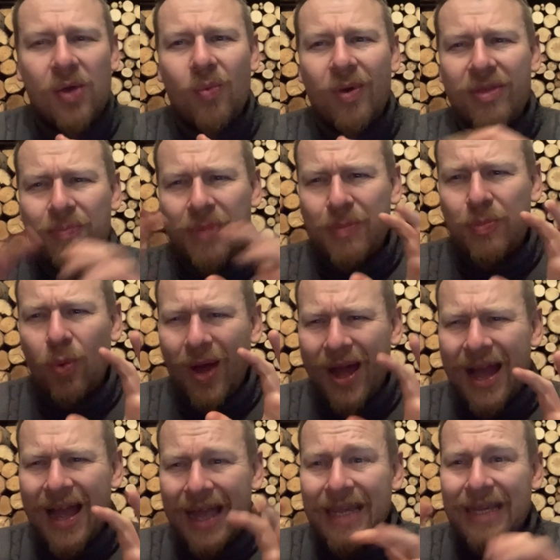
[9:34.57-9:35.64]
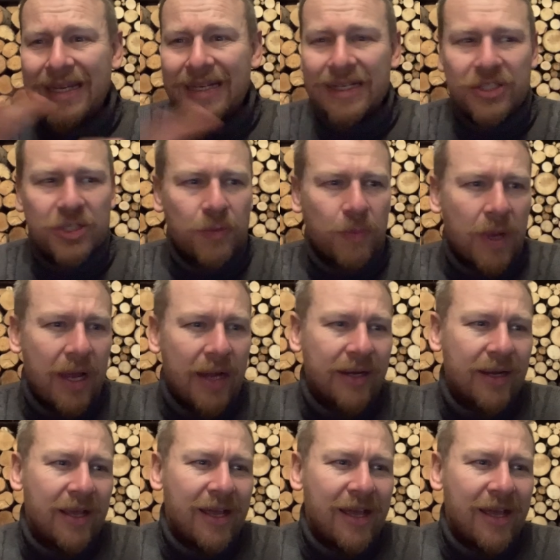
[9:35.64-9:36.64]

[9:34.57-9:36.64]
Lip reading: whether people were hanged in Japan?